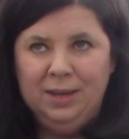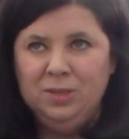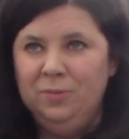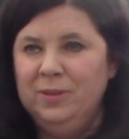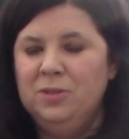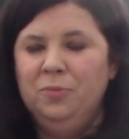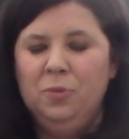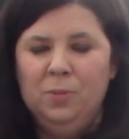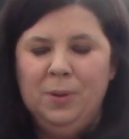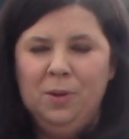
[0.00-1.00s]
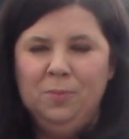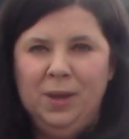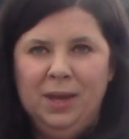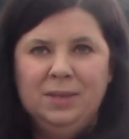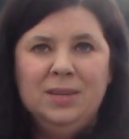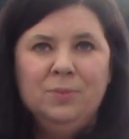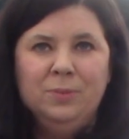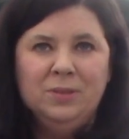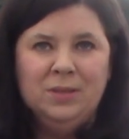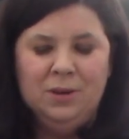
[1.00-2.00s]
so if it's a 4-pound bag,
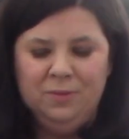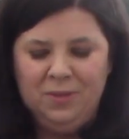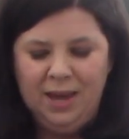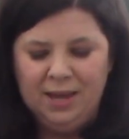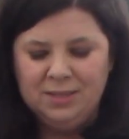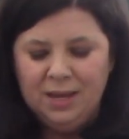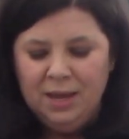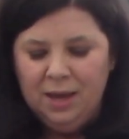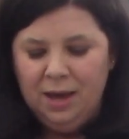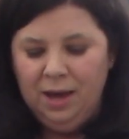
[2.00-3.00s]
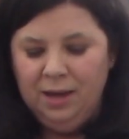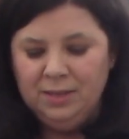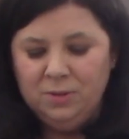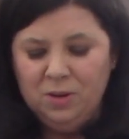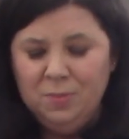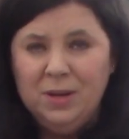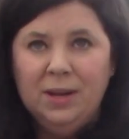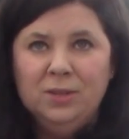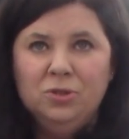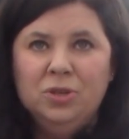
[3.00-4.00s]
10% of that is going to be
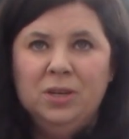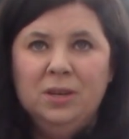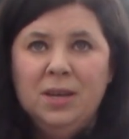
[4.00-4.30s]
nitrogen,